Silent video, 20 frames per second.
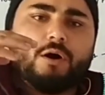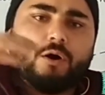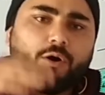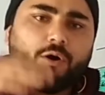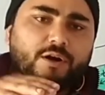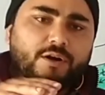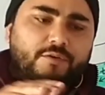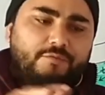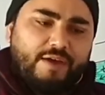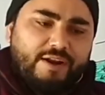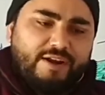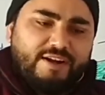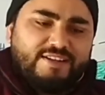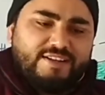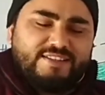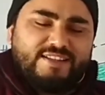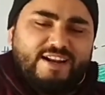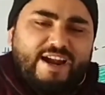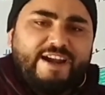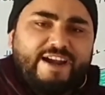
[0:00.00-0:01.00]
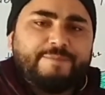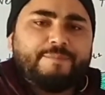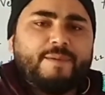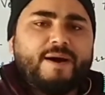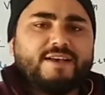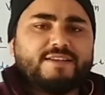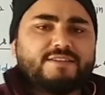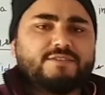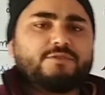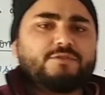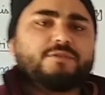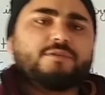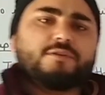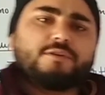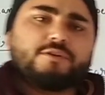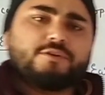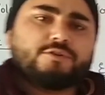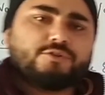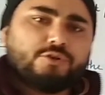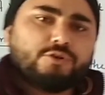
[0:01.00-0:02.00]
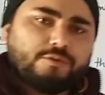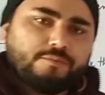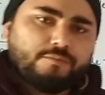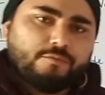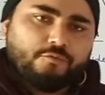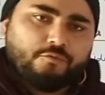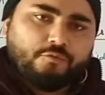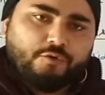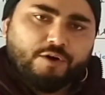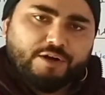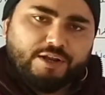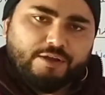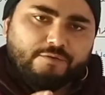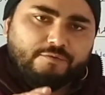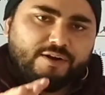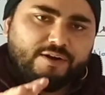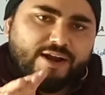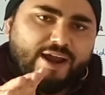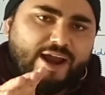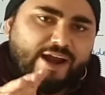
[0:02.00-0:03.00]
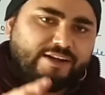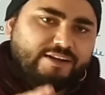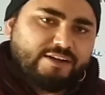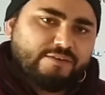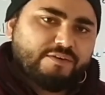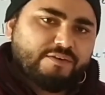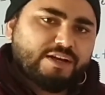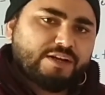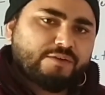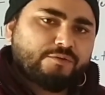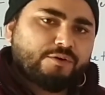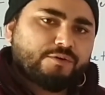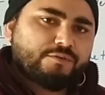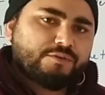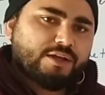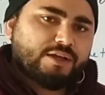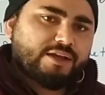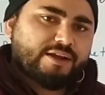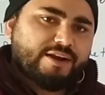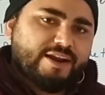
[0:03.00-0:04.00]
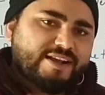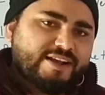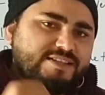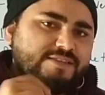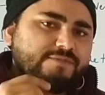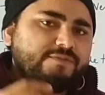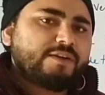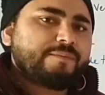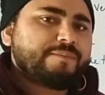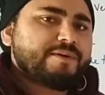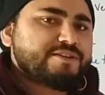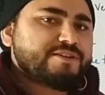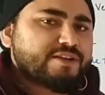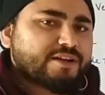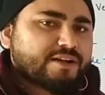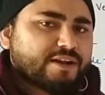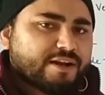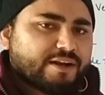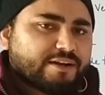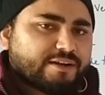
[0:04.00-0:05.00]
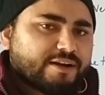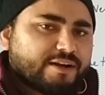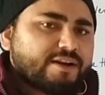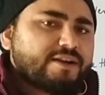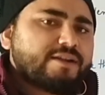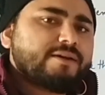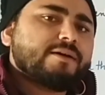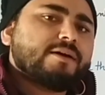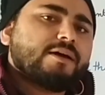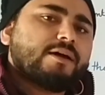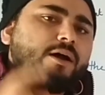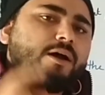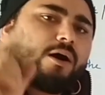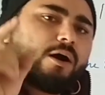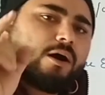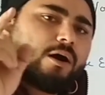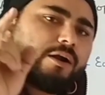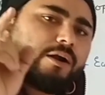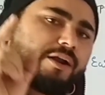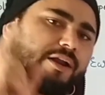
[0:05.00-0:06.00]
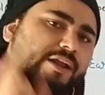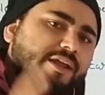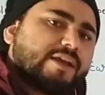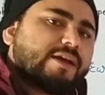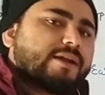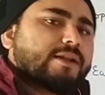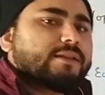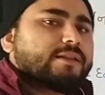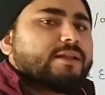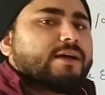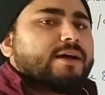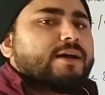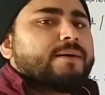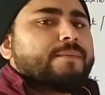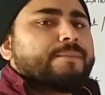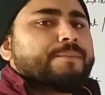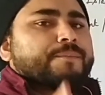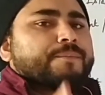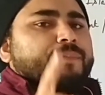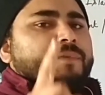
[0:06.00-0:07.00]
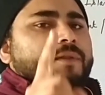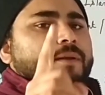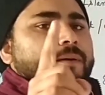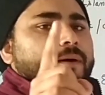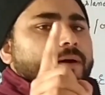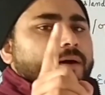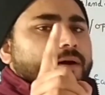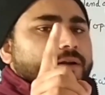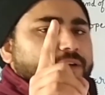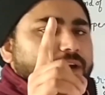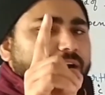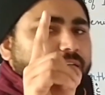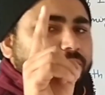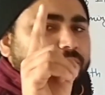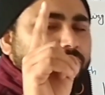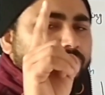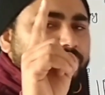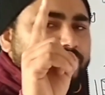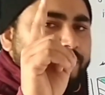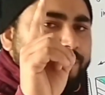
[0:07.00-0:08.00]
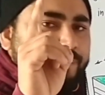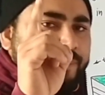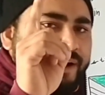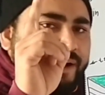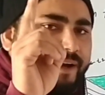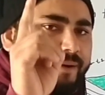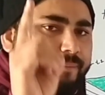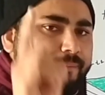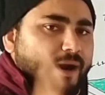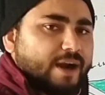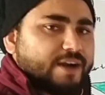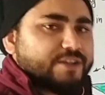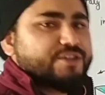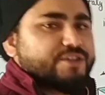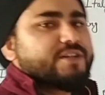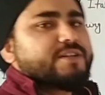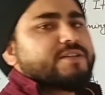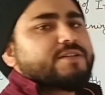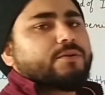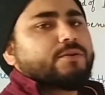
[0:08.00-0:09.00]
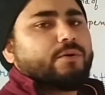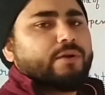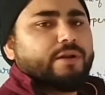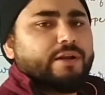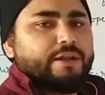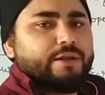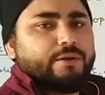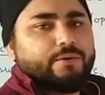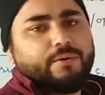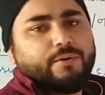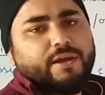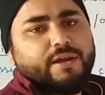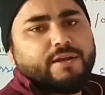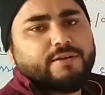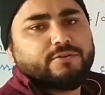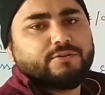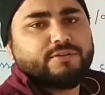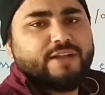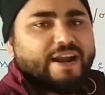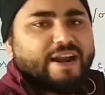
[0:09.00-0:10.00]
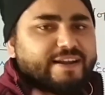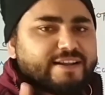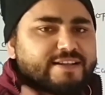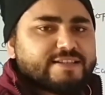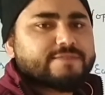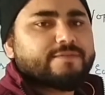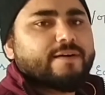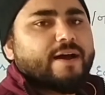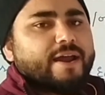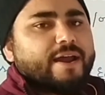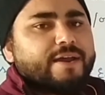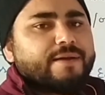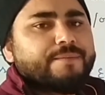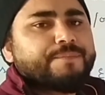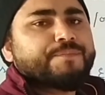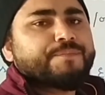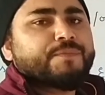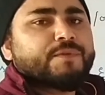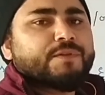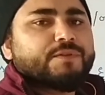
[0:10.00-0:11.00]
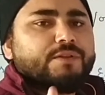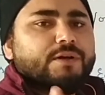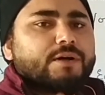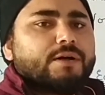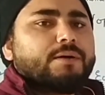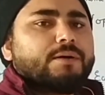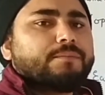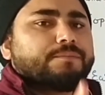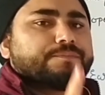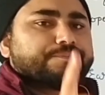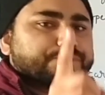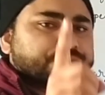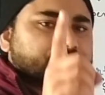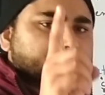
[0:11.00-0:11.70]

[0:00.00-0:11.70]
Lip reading: or when it slide past, so whatever activity, the cracks will be generated near the tectonic plate margins only. Okay, so that is why the